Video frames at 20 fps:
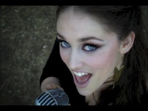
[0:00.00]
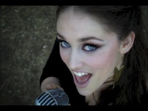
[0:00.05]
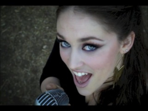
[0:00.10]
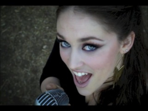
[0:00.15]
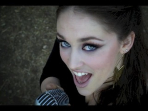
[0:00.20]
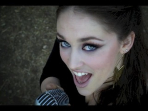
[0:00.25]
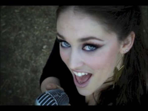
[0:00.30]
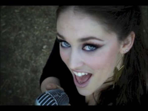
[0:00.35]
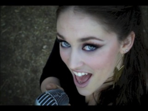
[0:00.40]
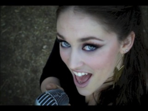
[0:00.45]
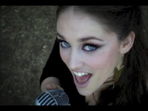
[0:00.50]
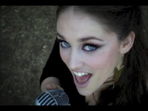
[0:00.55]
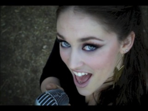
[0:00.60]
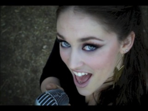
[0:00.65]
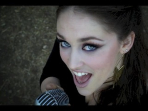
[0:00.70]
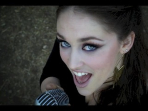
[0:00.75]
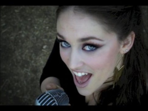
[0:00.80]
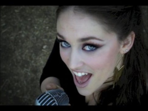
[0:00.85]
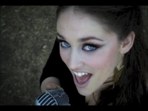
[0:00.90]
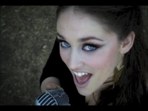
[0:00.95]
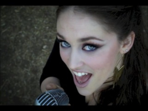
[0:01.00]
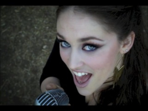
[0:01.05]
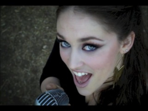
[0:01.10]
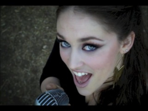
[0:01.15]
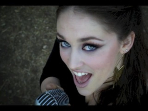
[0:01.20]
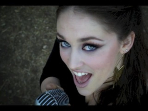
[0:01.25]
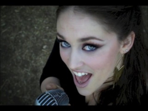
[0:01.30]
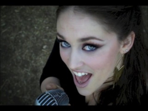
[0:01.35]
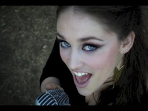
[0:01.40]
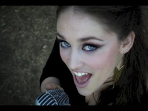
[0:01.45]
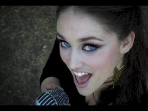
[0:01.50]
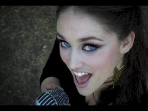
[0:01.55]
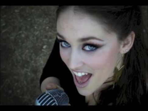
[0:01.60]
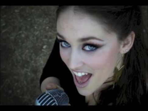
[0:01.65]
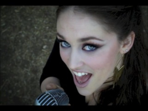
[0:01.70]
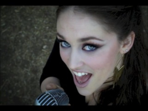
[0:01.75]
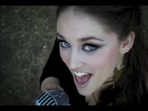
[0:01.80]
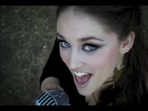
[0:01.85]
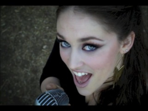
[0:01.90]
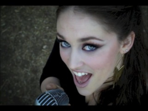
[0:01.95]

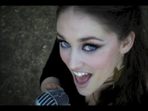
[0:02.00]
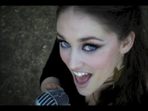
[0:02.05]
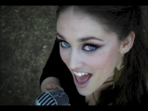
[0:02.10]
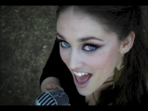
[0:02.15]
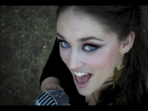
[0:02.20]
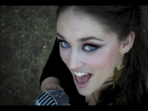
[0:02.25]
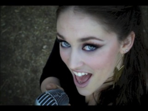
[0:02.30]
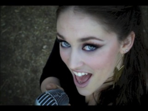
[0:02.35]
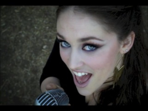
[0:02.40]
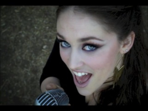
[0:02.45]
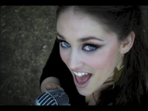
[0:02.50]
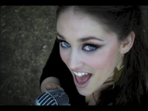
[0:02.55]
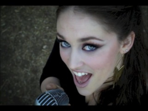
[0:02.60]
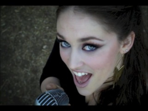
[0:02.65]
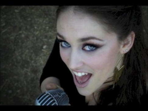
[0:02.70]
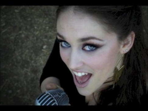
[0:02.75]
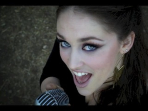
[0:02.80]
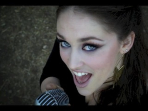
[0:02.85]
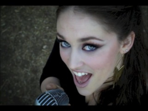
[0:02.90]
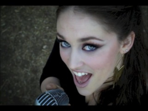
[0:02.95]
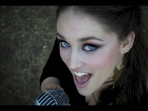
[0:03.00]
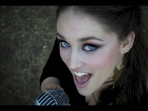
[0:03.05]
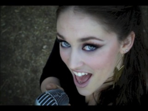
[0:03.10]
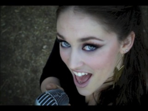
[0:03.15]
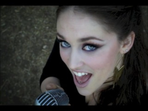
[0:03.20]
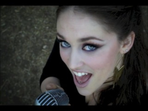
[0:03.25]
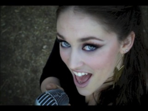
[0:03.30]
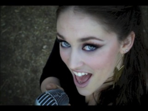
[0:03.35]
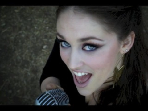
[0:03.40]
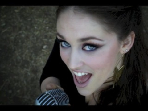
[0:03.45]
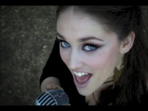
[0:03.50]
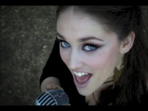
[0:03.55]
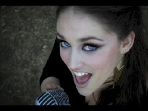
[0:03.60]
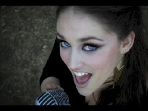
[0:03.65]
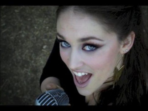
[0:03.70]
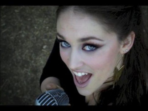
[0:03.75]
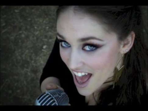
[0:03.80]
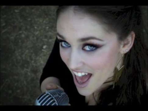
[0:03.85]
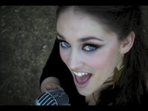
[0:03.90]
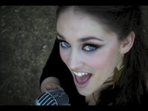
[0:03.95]

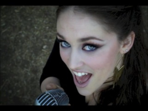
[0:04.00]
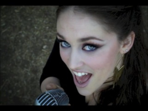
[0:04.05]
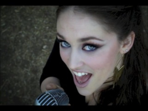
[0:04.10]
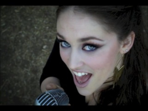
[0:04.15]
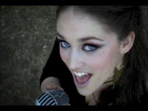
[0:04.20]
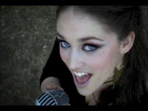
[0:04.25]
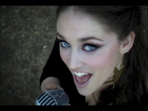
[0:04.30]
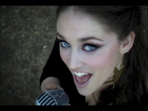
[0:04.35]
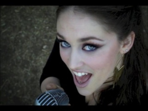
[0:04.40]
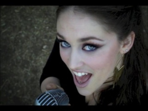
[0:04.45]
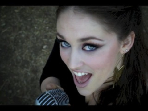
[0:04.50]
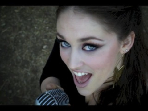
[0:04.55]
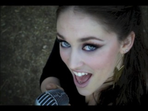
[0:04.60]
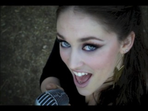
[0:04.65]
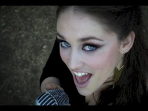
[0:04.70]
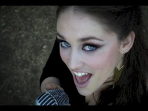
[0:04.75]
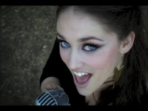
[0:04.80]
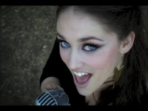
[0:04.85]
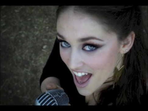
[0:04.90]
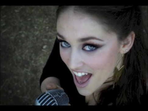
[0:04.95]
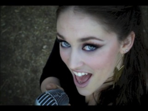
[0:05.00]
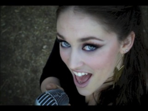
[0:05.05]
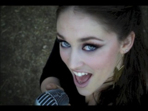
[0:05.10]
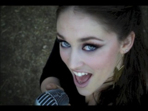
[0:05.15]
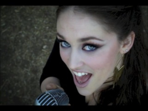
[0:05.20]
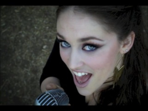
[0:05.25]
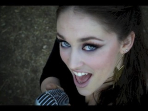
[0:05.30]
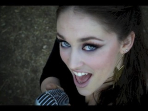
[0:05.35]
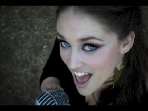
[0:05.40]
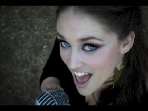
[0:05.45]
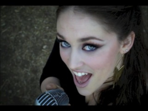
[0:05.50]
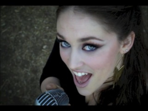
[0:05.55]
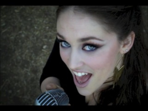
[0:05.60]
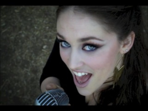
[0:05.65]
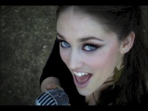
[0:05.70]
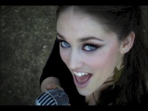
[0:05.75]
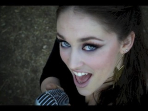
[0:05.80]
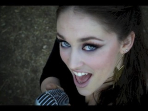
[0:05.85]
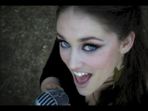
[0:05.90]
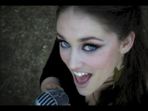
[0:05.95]

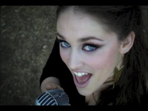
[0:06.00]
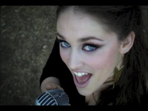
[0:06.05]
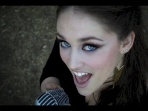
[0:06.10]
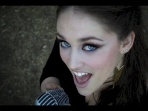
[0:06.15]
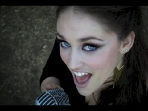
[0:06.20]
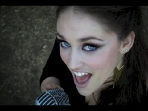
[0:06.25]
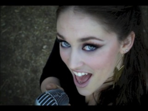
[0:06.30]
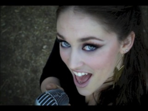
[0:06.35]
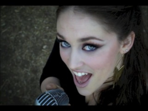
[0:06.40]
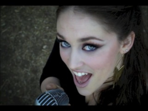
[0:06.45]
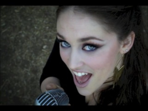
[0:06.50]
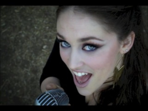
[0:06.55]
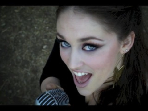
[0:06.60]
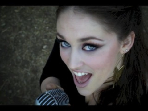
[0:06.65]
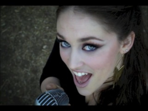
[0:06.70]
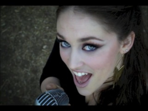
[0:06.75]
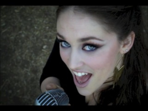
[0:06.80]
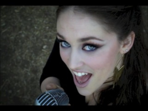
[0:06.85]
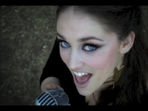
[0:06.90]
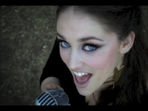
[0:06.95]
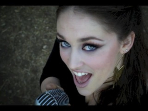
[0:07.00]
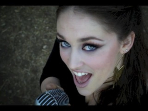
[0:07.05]
(no lip movement)